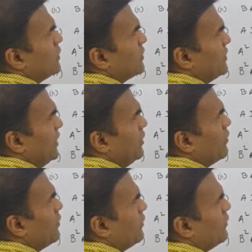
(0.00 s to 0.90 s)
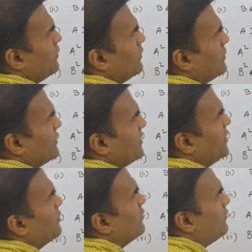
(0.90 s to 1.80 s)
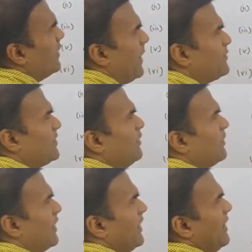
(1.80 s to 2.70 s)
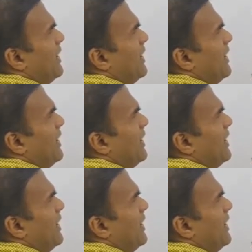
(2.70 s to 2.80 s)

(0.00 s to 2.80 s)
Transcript: 0, 0. Absolutely.